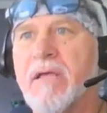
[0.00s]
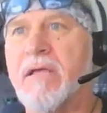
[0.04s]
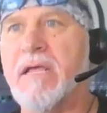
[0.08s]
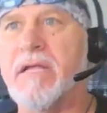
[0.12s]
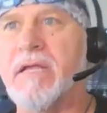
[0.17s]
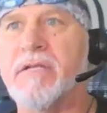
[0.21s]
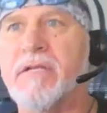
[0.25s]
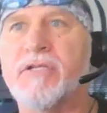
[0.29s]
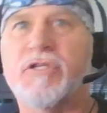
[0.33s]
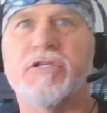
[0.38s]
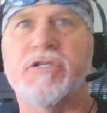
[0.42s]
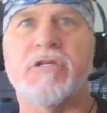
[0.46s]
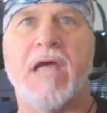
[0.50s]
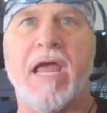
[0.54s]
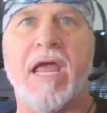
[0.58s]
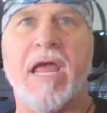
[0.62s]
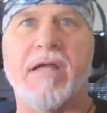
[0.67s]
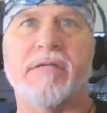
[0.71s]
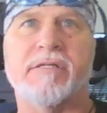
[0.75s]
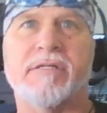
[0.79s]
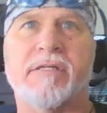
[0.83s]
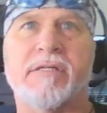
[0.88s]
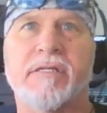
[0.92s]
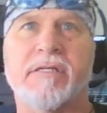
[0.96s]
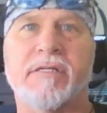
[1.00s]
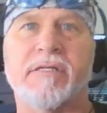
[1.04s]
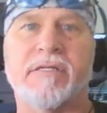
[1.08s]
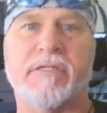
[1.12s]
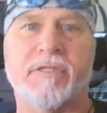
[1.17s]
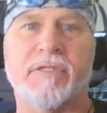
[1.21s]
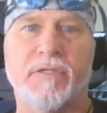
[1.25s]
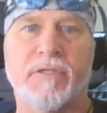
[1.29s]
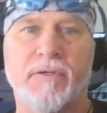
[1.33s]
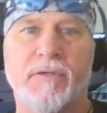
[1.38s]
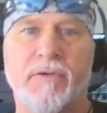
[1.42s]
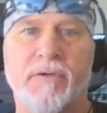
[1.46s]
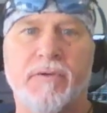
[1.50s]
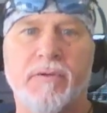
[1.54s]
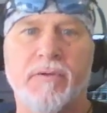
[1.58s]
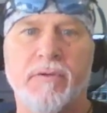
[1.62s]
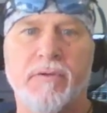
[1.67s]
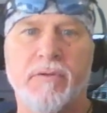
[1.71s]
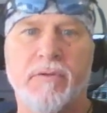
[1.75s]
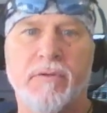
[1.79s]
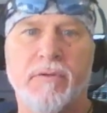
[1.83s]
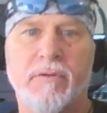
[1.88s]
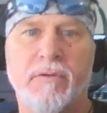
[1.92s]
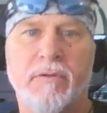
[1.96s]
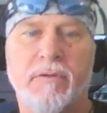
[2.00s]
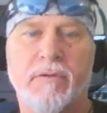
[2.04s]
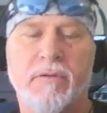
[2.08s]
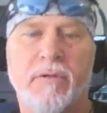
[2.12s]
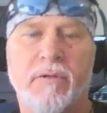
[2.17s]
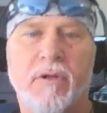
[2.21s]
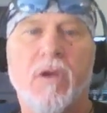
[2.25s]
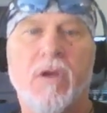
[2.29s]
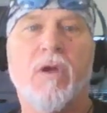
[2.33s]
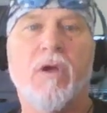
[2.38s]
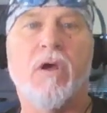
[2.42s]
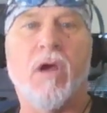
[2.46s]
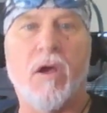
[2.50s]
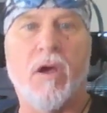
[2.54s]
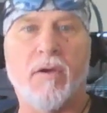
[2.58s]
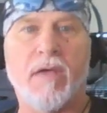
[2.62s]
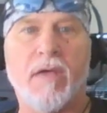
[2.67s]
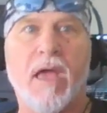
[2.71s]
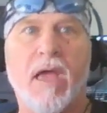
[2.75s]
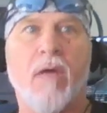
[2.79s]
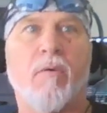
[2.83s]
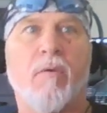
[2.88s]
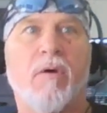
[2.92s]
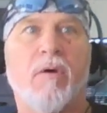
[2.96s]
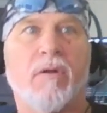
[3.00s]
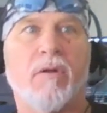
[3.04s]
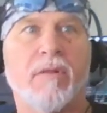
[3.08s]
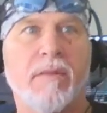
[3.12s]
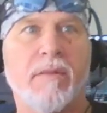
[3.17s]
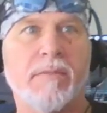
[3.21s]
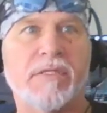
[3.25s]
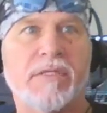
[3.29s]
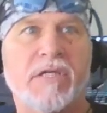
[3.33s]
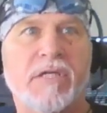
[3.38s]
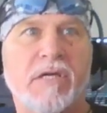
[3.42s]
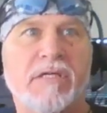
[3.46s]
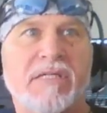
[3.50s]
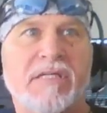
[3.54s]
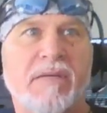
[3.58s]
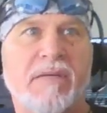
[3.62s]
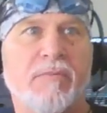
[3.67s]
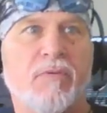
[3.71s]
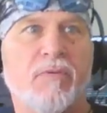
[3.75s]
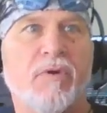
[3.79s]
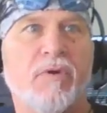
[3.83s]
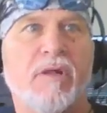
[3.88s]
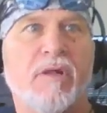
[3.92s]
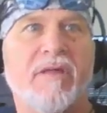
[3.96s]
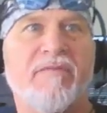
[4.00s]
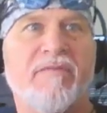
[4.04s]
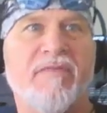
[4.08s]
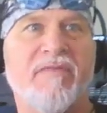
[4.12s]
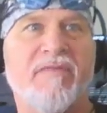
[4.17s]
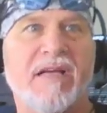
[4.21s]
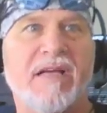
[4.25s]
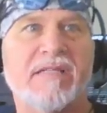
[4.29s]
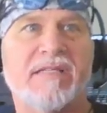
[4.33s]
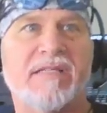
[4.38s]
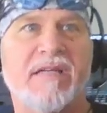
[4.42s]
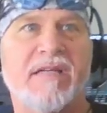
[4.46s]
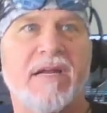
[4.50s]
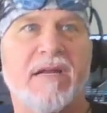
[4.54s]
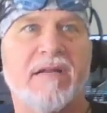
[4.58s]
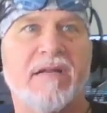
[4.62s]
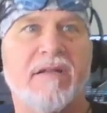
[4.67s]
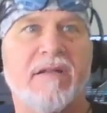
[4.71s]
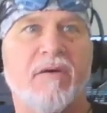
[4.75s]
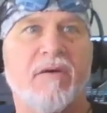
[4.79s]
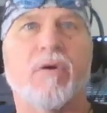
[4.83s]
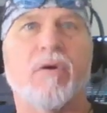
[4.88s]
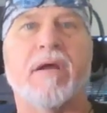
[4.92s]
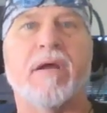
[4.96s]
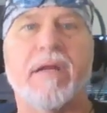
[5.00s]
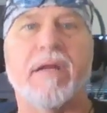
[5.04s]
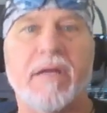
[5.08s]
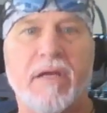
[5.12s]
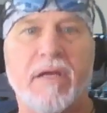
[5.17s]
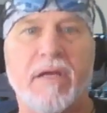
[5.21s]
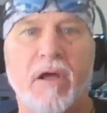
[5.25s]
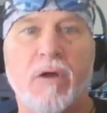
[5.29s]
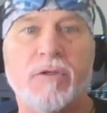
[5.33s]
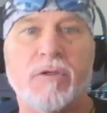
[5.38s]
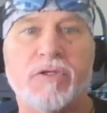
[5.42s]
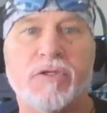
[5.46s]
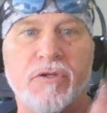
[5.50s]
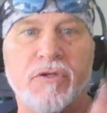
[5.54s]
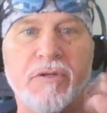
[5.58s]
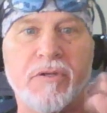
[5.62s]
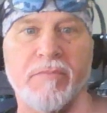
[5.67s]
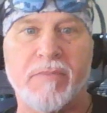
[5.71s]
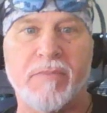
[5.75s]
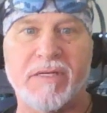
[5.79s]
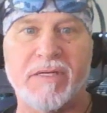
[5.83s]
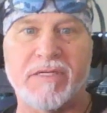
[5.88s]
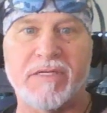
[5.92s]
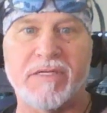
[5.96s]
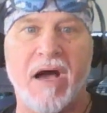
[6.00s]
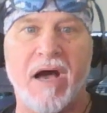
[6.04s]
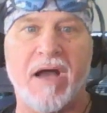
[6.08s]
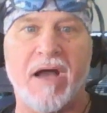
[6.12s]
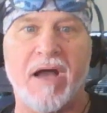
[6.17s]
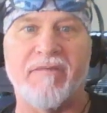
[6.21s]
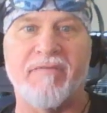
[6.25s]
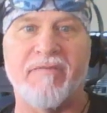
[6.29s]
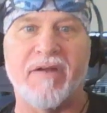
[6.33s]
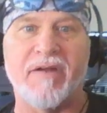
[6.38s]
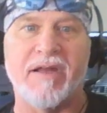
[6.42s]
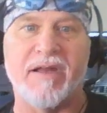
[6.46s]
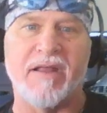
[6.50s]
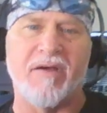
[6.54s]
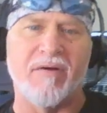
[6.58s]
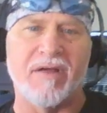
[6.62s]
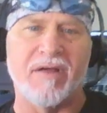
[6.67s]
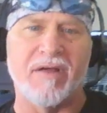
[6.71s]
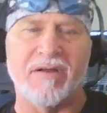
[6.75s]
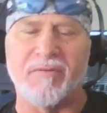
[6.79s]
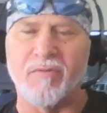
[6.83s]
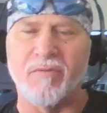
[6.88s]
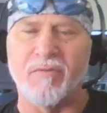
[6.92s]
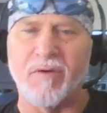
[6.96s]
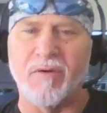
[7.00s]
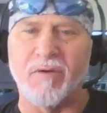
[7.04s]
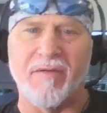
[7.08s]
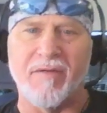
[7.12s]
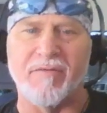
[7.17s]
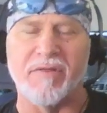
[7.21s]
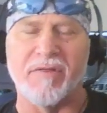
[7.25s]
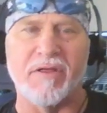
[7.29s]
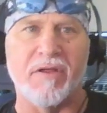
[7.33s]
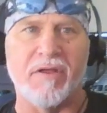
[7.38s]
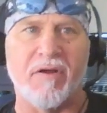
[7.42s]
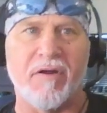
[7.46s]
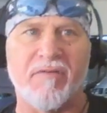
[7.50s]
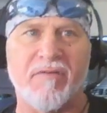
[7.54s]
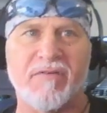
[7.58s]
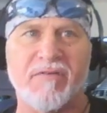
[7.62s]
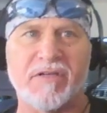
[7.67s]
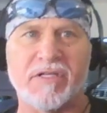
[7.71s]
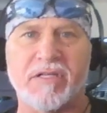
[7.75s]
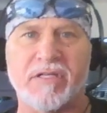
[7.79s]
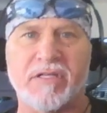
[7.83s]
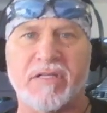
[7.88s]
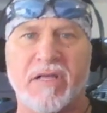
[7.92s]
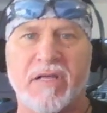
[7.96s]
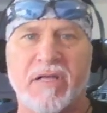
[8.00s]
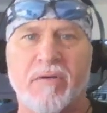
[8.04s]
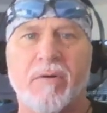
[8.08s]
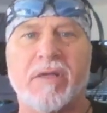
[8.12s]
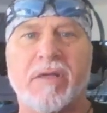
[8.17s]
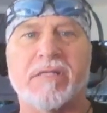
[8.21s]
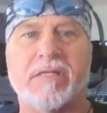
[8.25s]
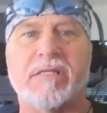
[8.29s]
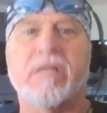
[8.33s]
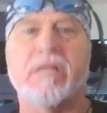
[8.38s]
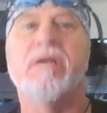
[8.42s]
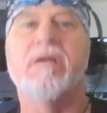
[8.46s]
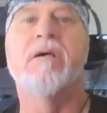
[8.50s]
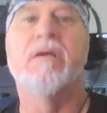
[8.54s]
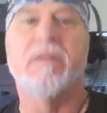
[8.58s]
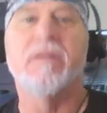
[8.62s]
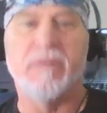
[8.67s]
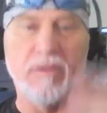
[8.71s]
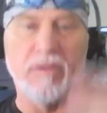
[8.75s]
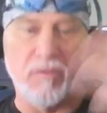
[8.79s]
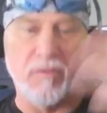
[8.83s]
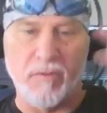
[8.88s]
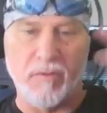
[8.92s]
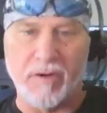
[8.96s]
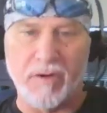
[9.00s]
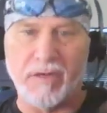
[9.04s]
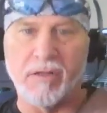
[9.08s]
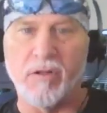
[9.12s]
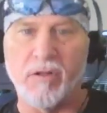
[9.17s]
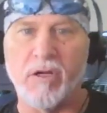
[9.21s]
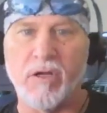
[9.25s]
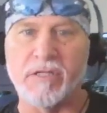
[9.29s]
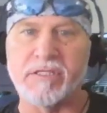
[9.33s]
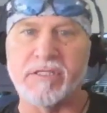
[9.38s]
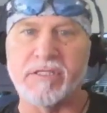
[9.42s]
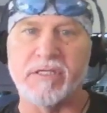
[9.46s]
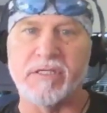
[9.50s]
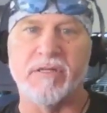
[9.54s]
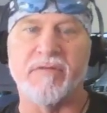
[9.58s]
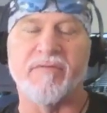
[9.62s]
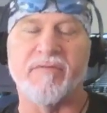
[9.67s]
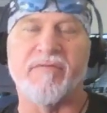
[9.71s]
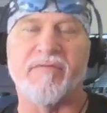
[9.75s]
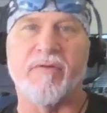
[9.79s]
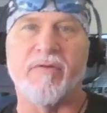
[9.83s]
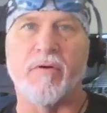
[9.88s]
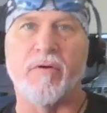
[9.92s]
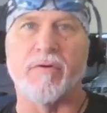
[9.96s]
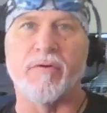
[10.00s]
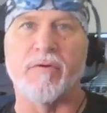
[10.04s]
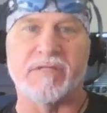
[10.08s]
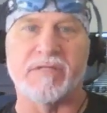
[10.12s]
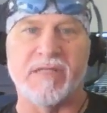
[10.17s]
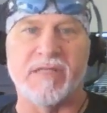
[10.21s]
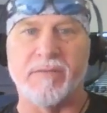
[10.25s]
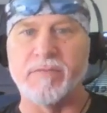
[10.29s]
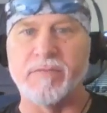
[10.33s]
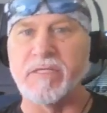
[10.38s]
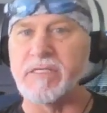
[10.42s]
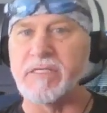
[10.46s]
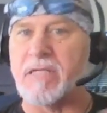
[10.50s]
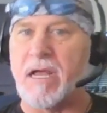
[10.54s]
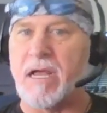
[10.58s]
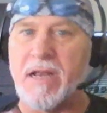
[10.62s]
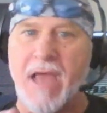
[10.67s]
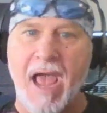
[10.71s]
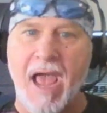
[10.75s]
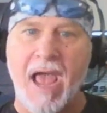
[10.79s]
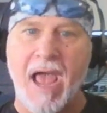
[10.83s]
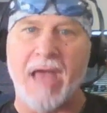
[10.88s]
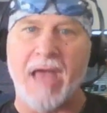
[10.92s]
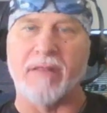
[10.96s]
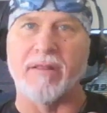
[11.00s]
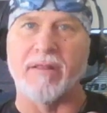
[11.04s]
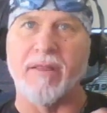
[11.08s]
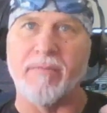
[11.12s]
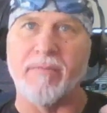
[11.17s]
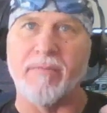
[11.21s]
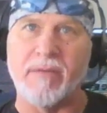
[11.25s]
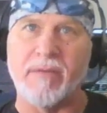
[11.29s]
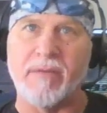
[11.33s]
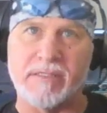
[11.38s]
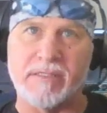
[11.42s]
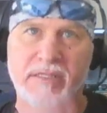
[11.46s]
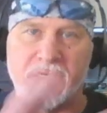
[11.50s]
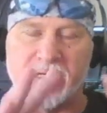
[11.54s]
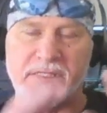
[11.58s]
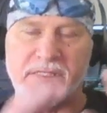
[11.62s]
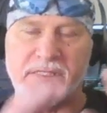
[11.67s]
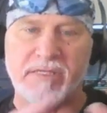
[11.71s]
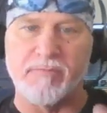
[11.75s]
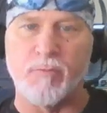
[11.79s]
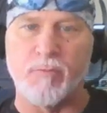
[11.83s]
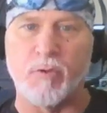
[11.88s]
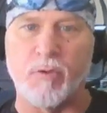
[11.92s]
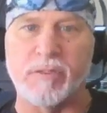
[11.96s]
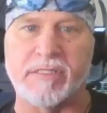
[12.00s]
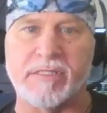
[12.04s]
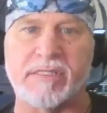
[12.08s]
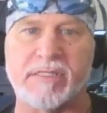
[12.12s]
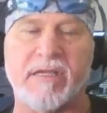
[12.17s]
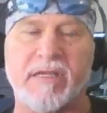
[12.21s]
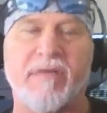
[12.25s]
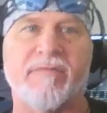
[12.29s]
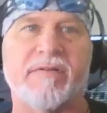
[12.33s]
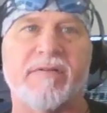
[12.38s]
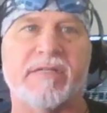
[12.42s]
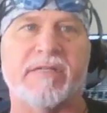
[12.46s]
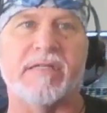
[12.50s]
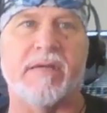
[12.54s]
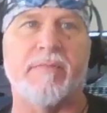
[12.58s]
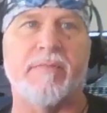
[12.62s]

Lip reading: he changed his tune? Okay, well, let me show you something really fascinating. And then we're going to go to the Madonna video at whatever the Eurovision thing was. Then we're going to launch into the folders. I'm just kind of ad-libbing because some more stuff has